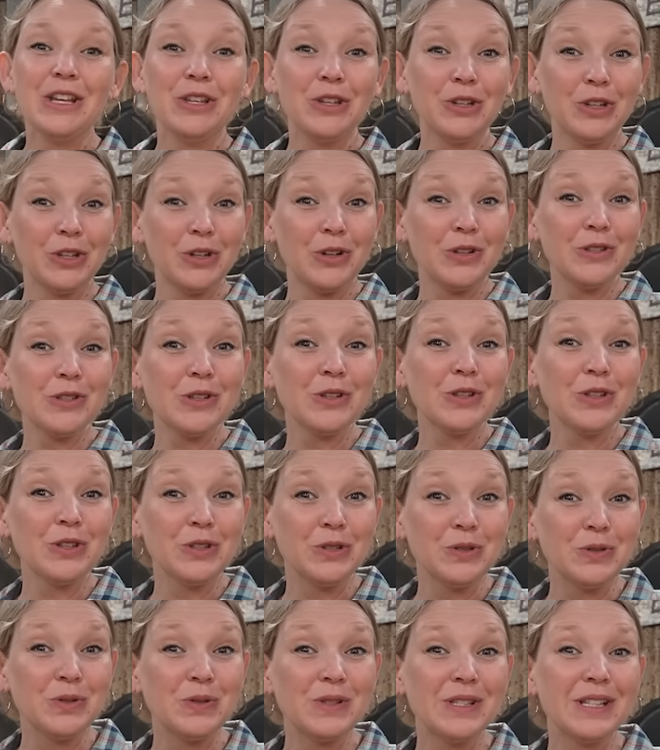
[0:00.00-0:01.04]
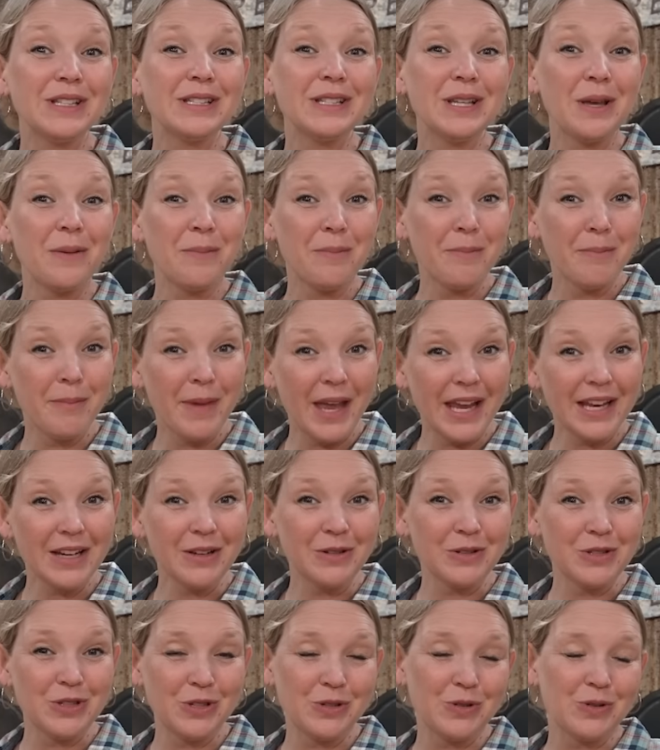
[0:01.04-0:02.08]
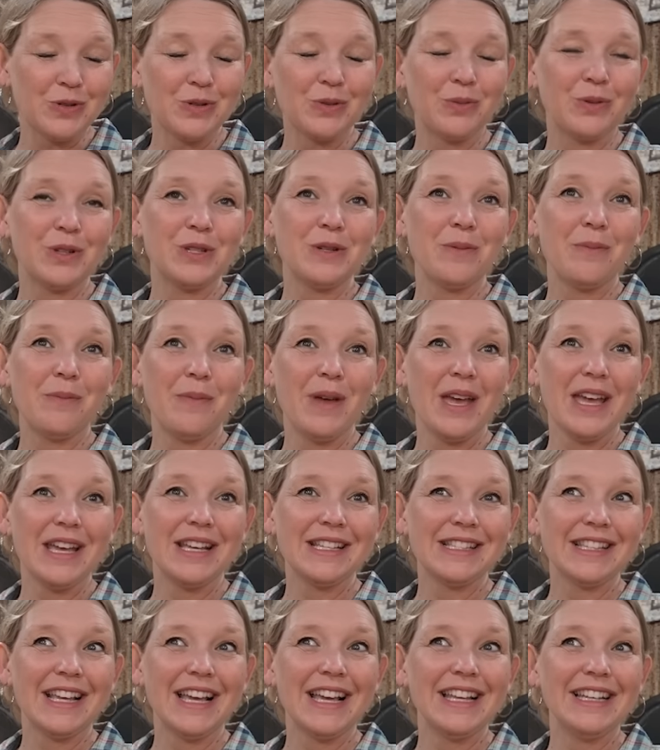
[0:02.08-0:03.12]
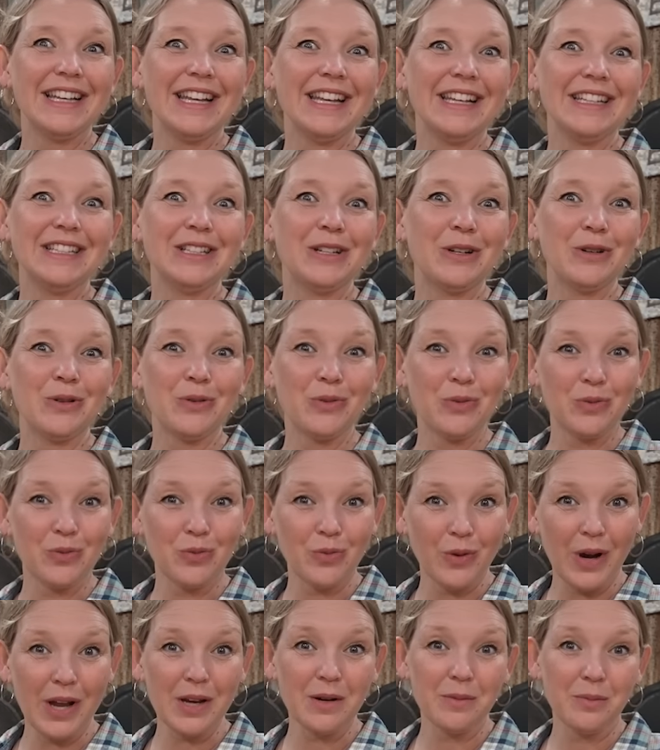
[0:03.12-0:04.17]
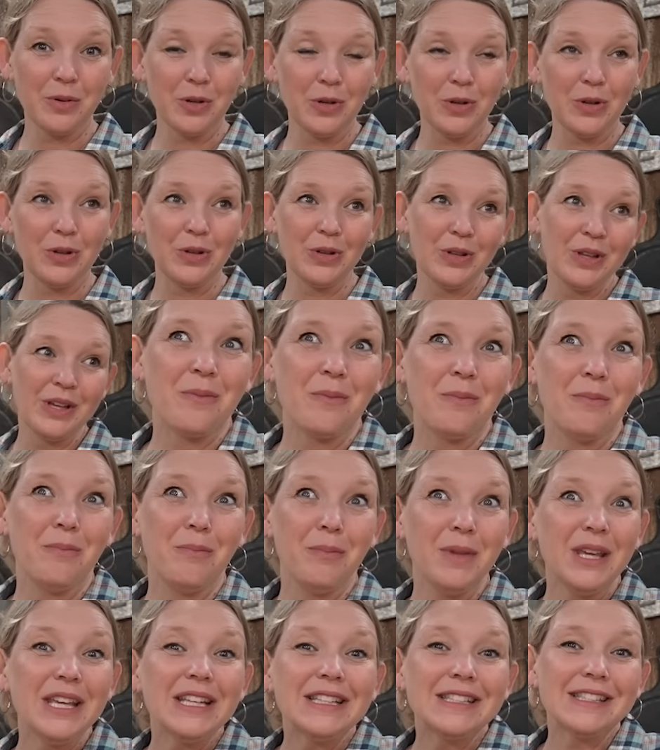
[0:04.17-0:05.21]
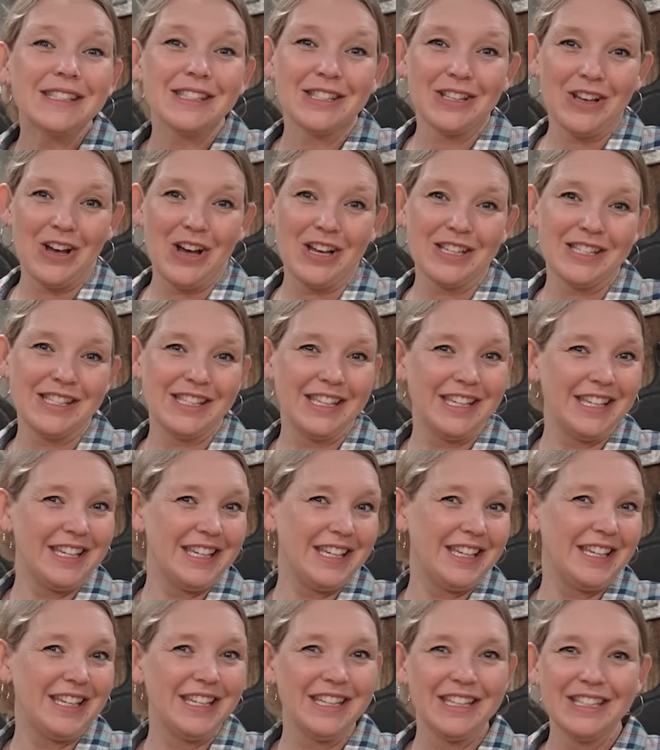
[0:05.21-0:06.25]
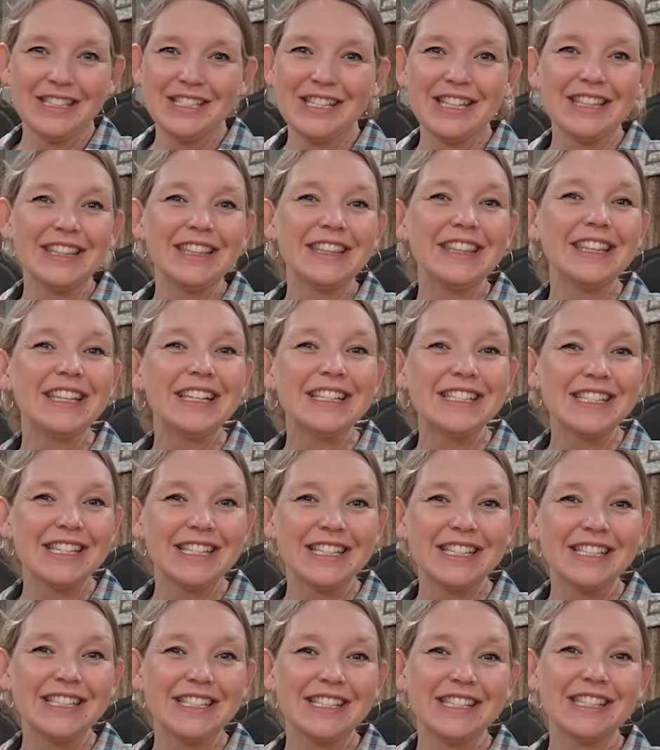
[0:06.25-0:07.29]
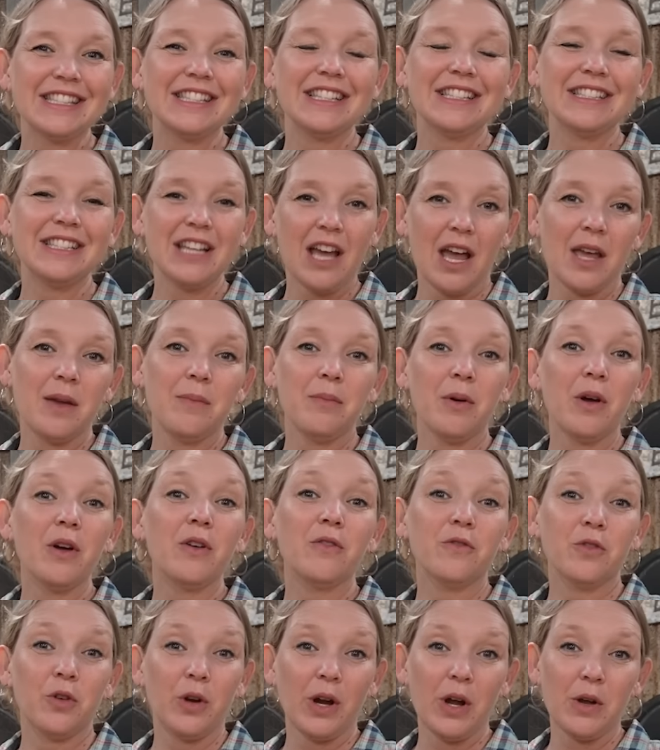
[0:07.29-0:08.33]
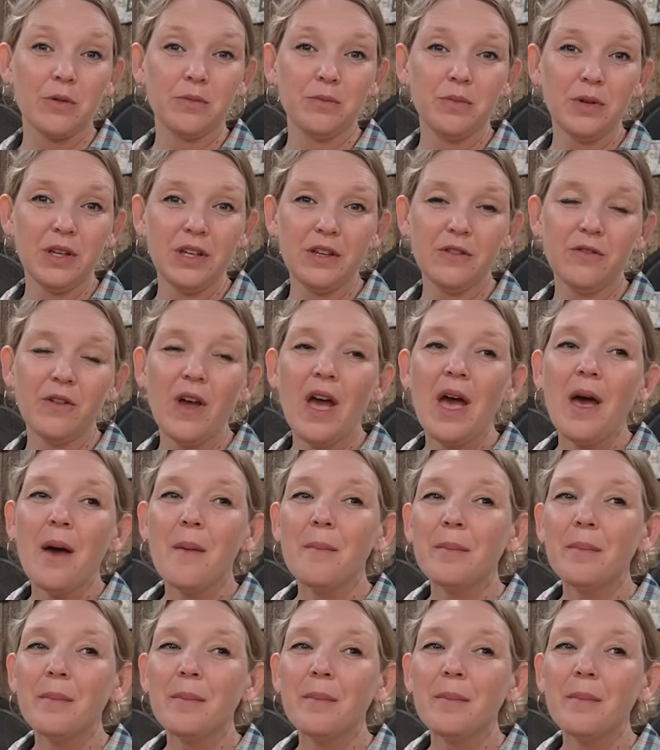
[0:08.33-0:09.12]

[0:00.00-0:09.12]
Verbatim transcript: You can also use tomato juice, which makes an incredible meat saucy, delicious type of ground beef,